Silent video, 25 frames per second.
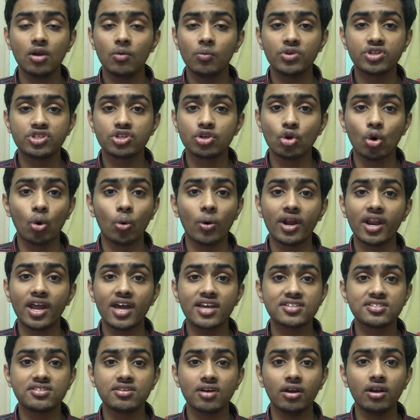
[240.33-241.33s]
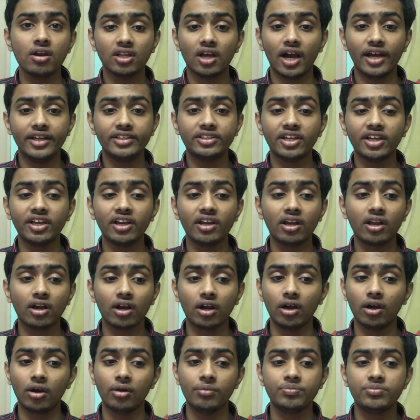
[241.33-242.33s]
which no one has done, I think
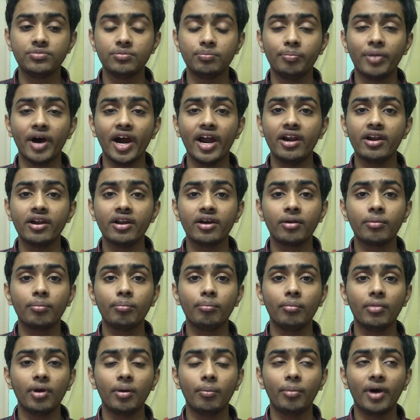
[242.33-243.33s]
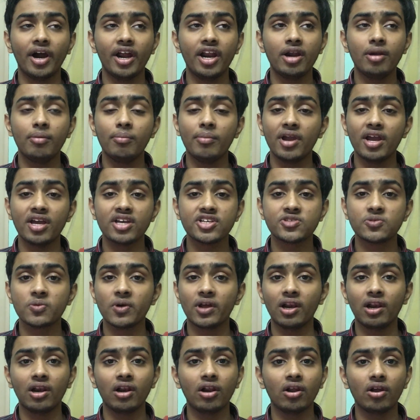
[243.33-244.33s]
Bayern may as
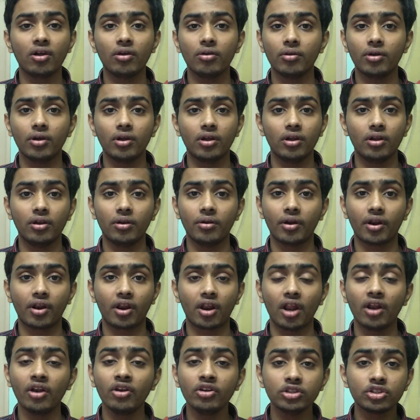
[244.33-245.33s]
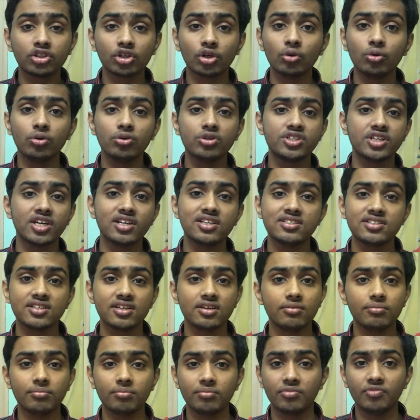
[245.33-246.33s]
well run through
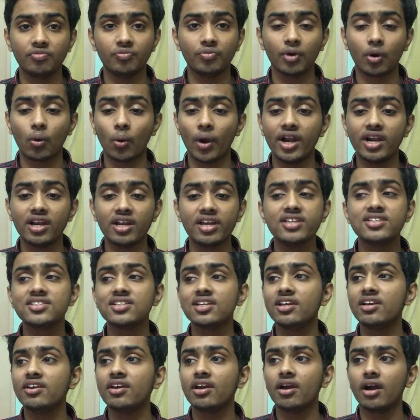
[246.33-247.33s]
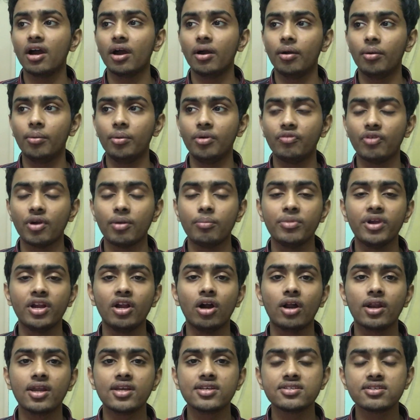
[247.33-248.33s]
Chelsea quite easily, if I'm being
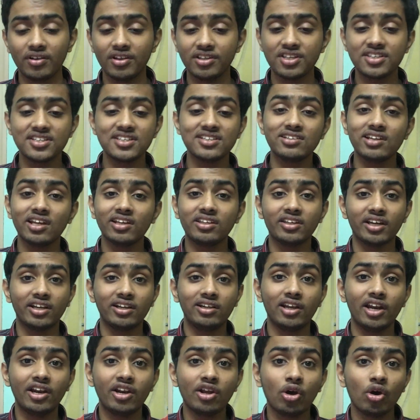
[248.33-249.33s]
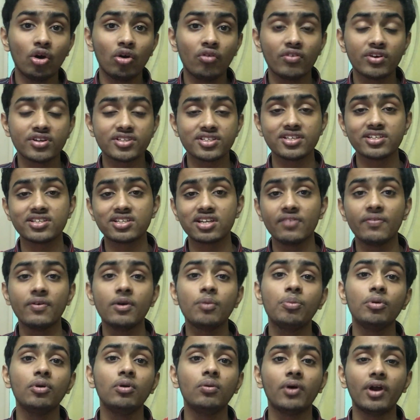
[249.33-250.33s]
honest. This is like the Atletico versus
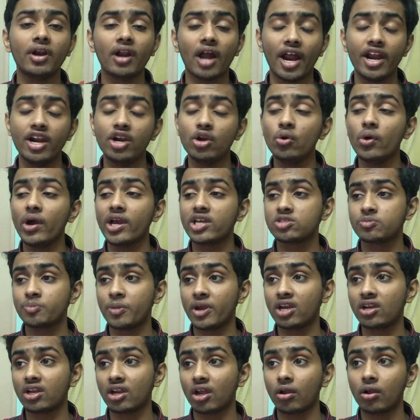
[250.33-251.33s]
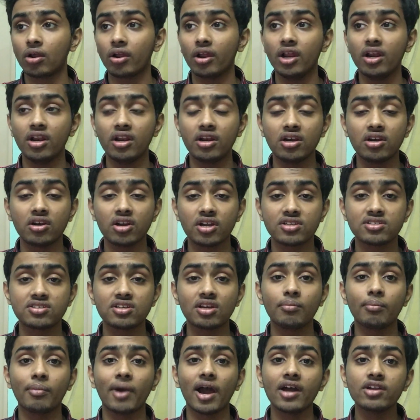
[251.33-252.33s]
Liverpool one. I do expect an
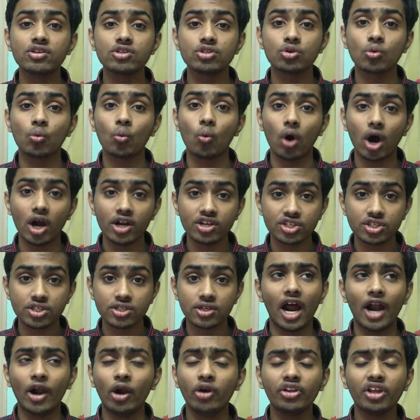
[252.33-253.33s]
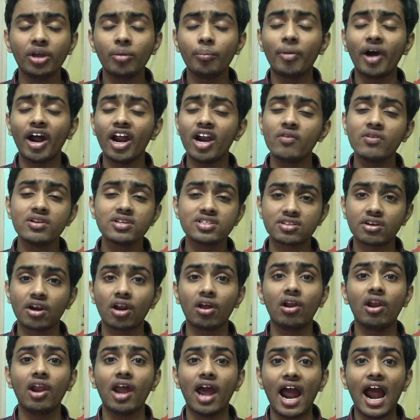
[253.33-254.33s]
interesting match to watch. I don't think Bayern will
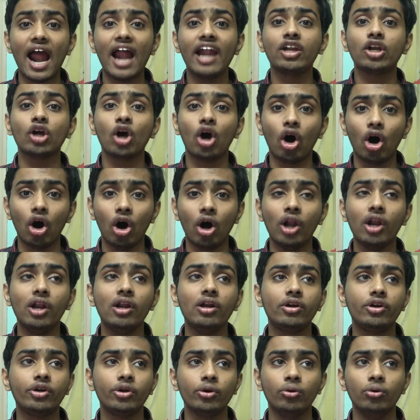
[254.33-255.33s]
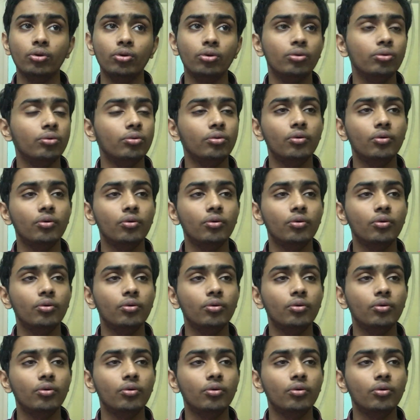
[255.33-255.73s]
struggle at all to